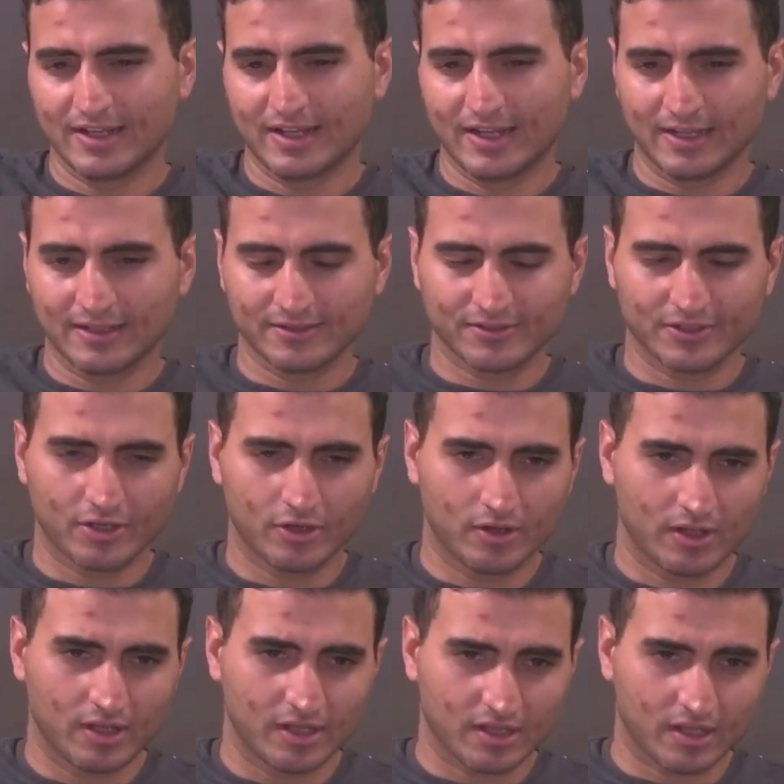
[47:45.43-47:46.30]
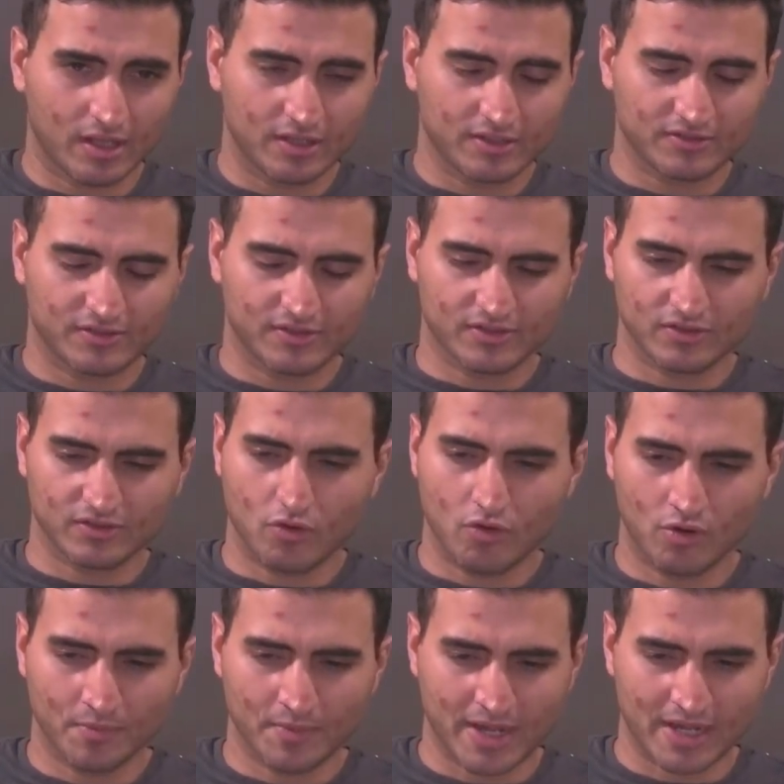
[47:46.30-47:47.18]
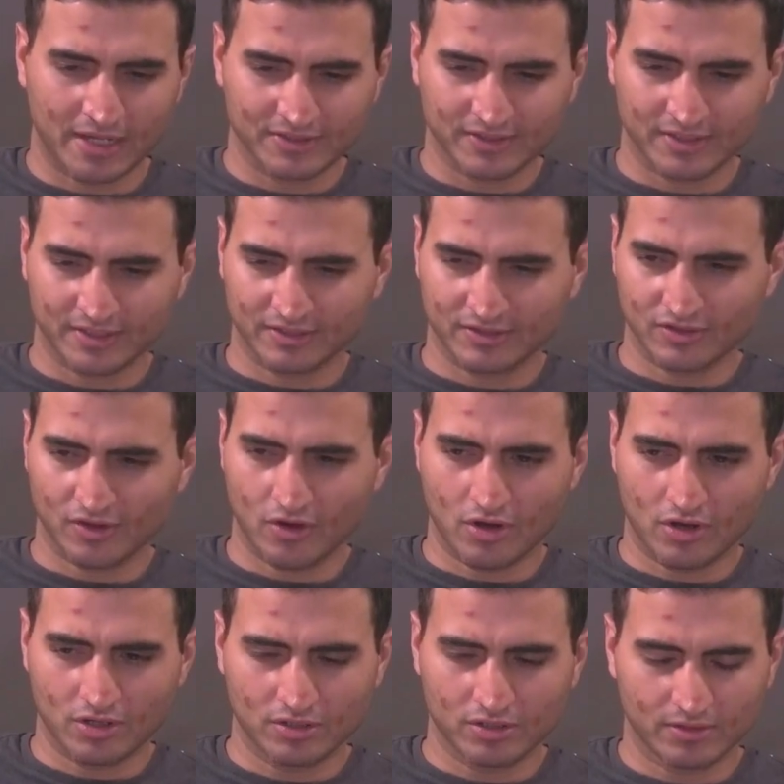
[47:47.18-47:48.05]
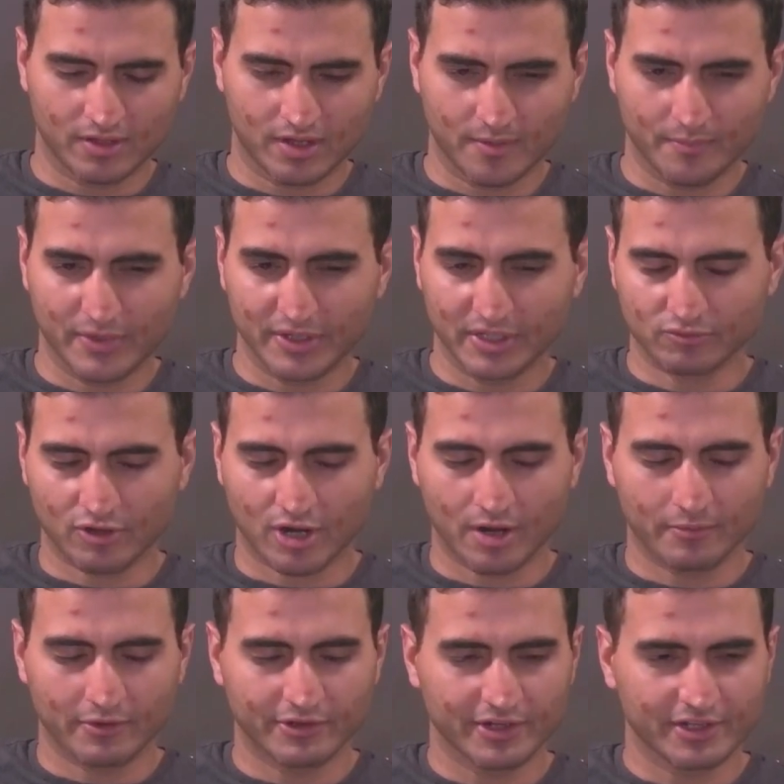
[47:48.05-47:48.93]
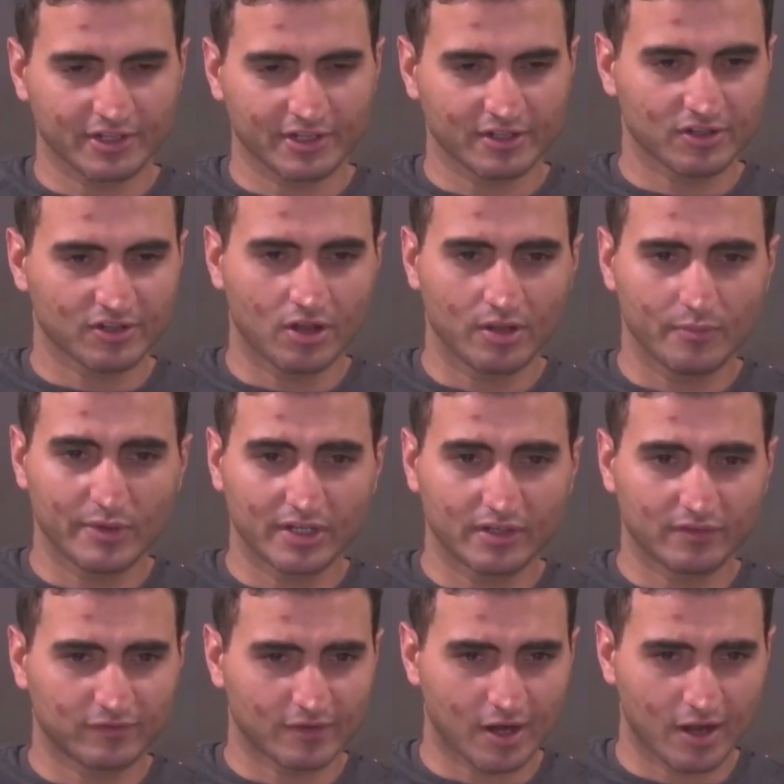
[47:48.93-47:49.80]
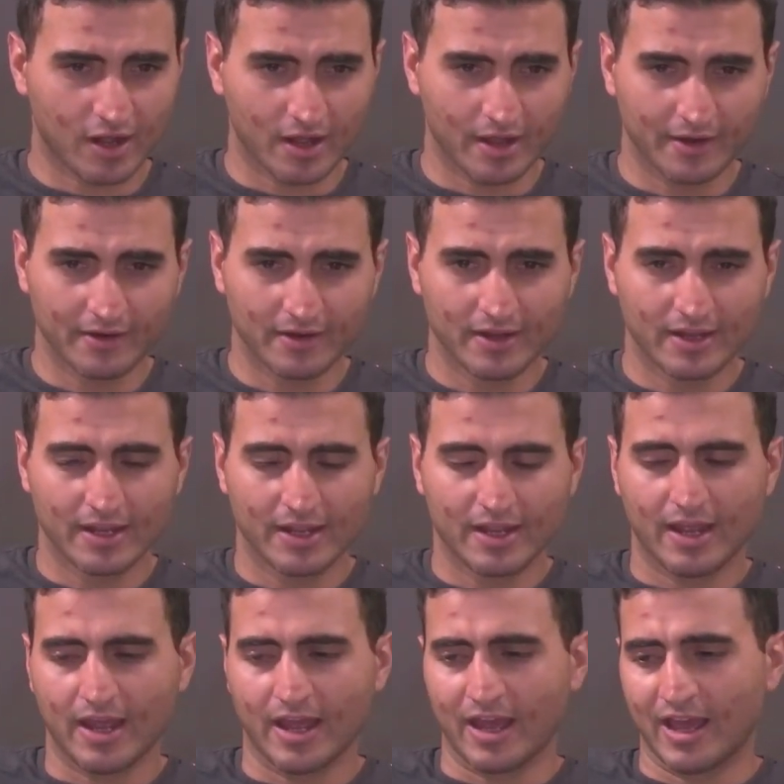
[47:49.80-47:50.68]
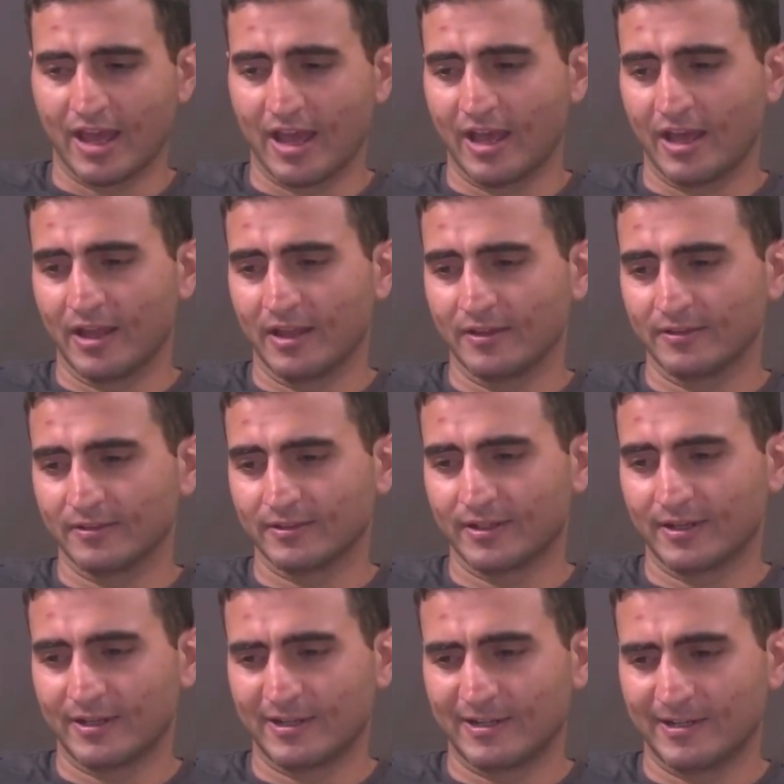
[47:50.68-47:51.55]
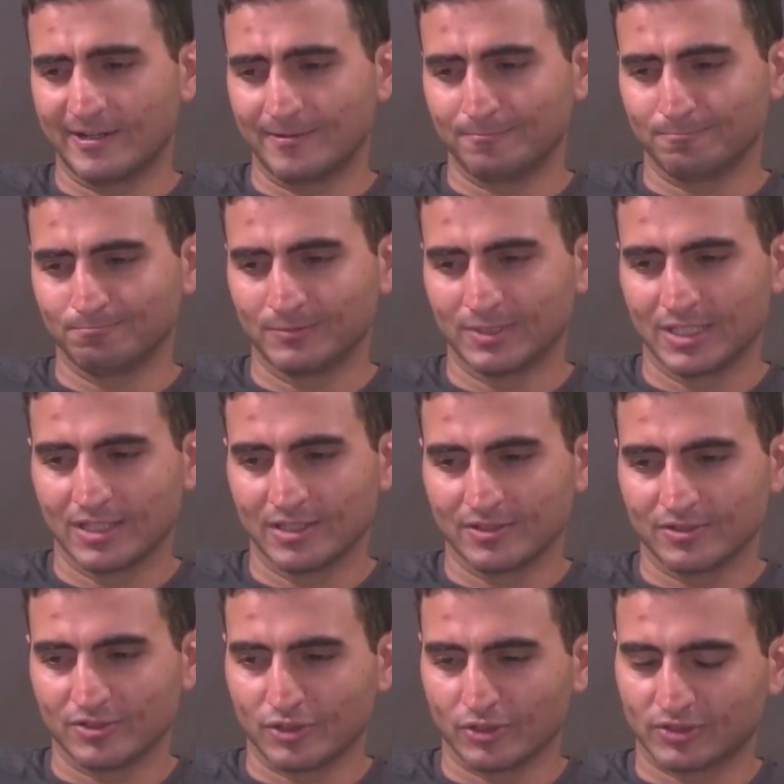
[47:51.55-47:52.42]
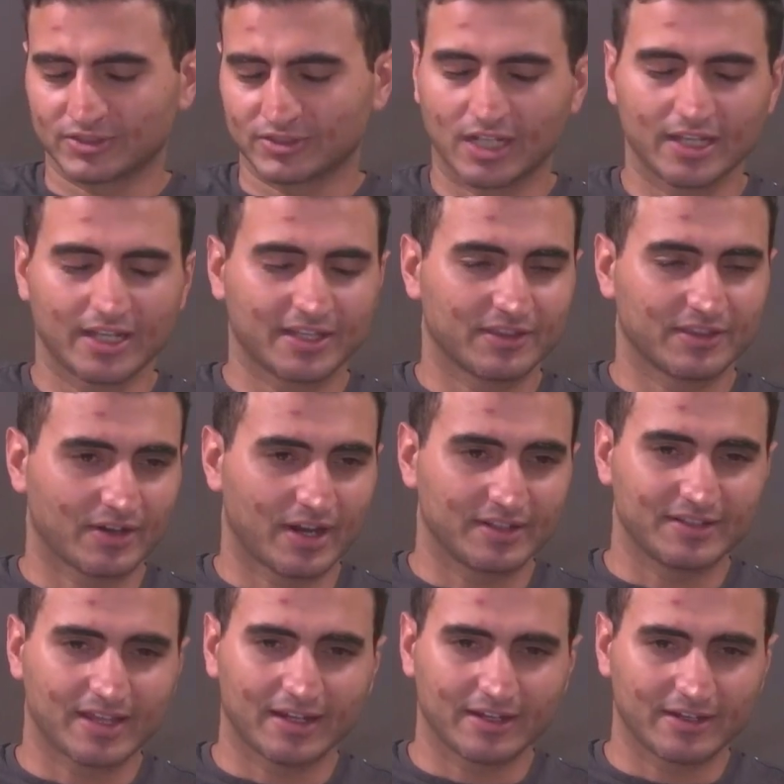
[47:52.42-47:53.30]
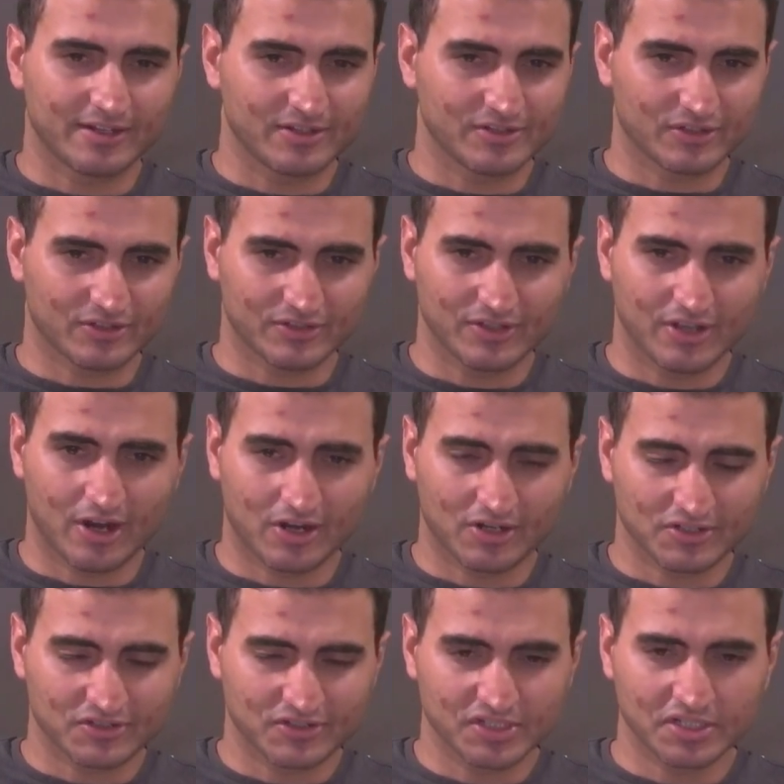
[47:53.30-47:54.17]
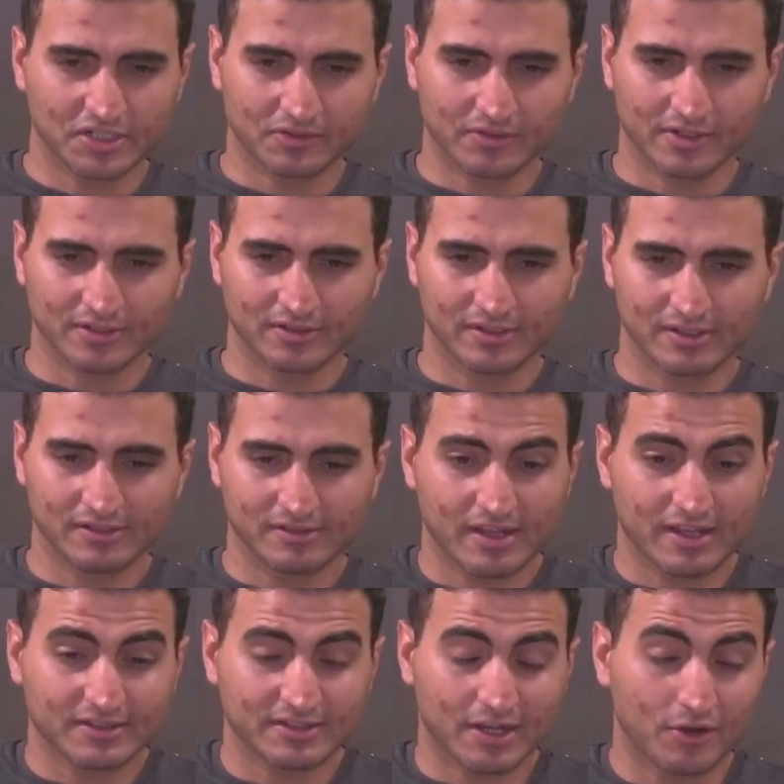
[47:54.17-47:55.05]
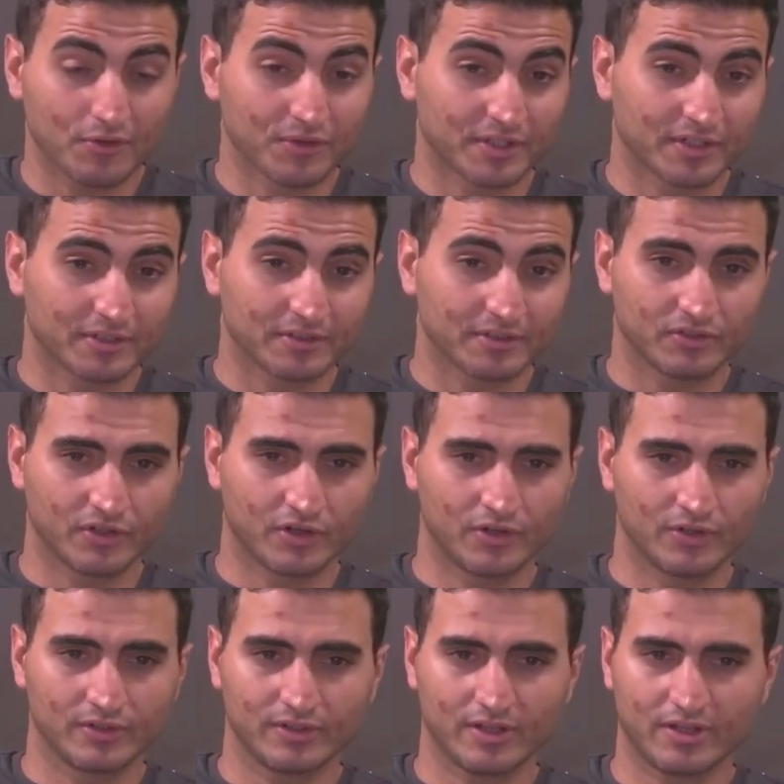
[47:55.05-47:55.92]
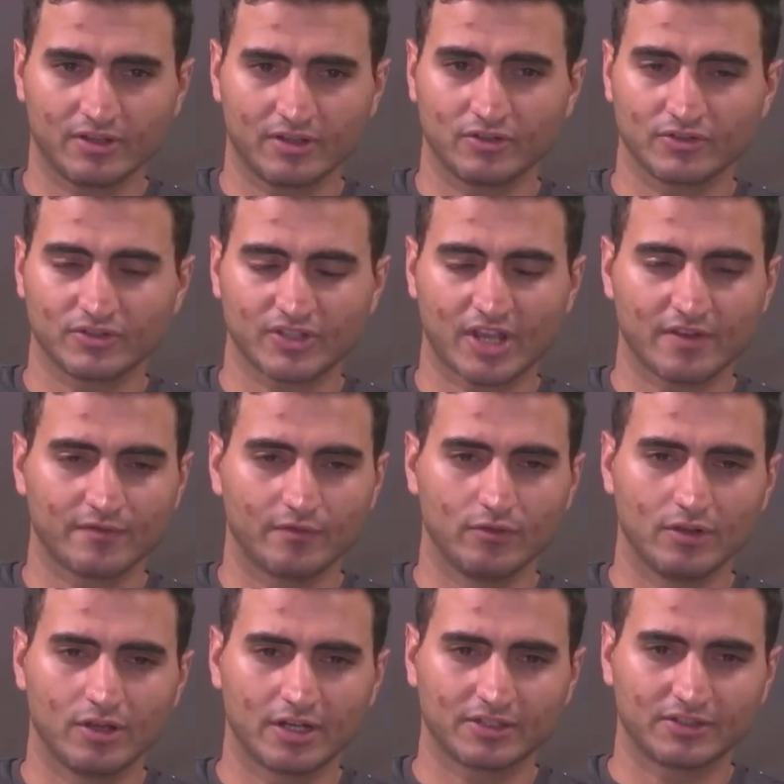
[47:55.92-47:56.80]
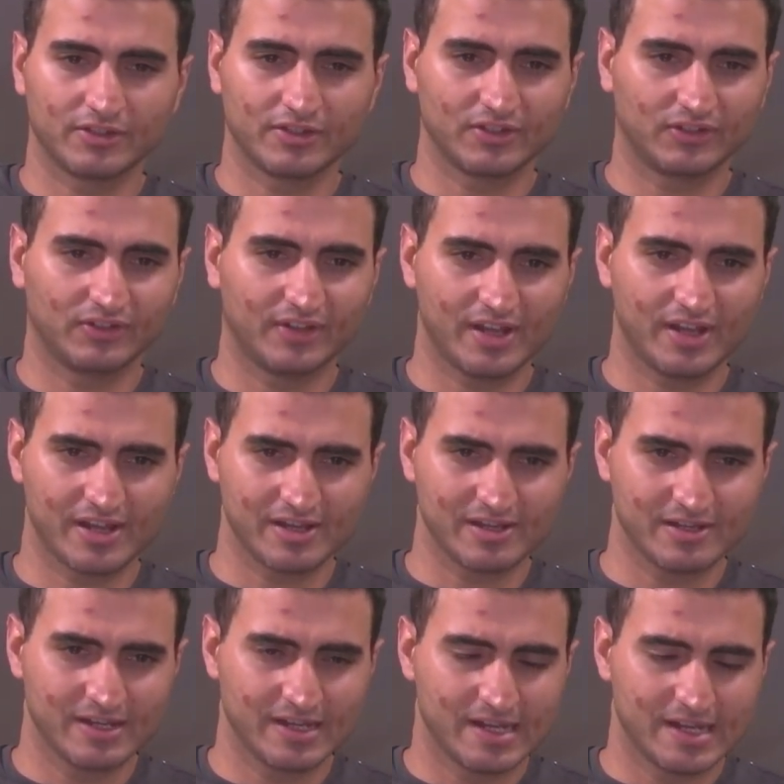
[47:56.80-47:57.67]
And so it's this whole mess, and it's all a big robbery, and it's all a big fraud, and it's not like their identities are secret. It's out there, and Saif ul Haq to this day,